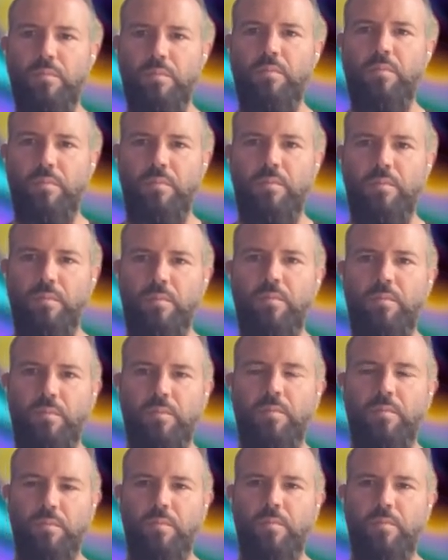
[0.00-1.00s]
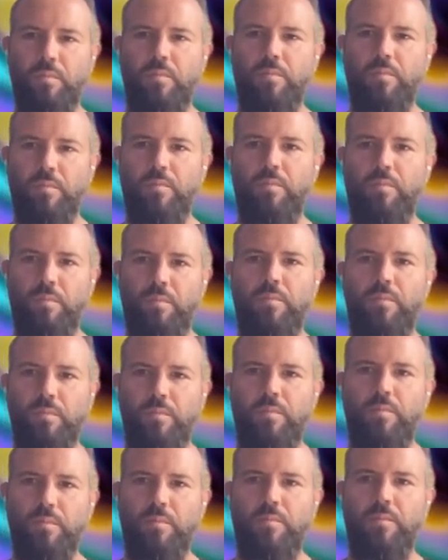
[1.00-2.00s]

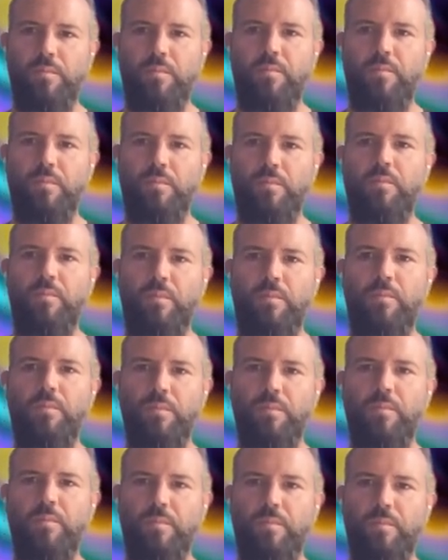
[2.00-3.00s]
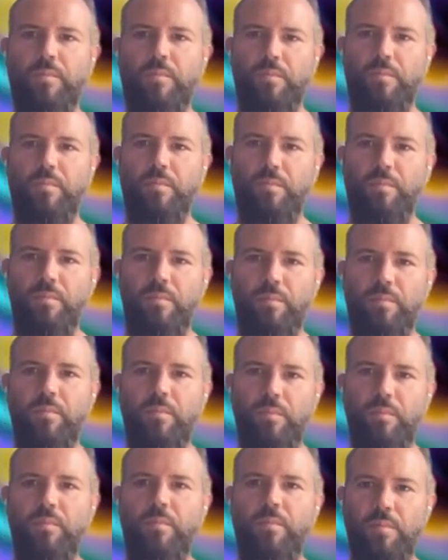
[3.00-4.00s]

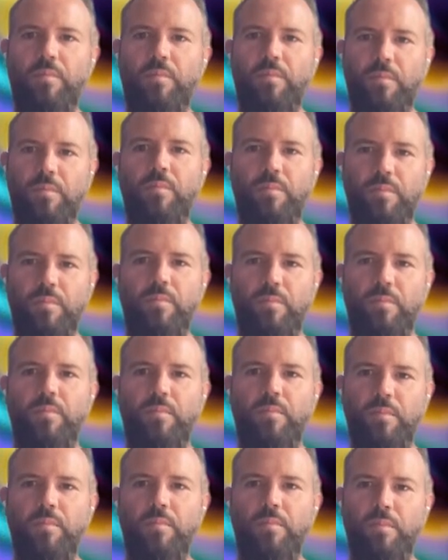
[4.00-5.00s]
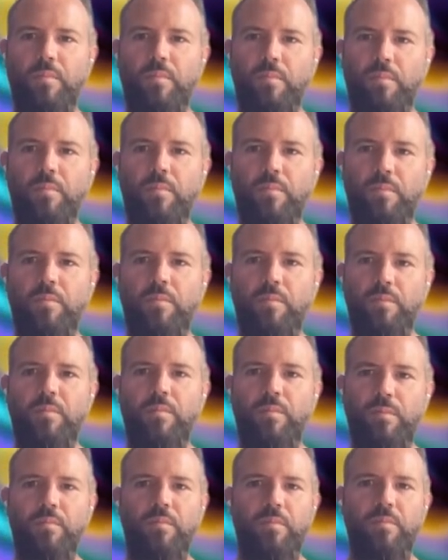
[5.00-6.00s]

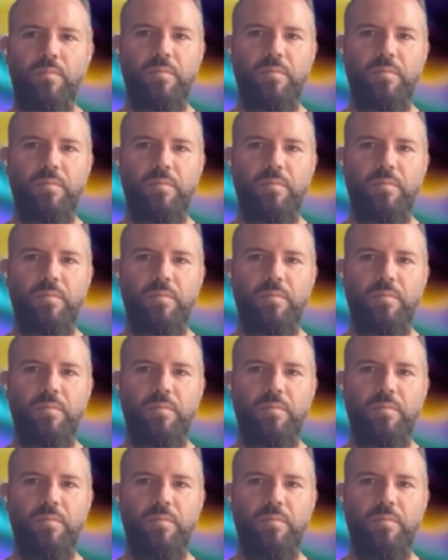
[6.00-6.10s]
This person isn't speaking.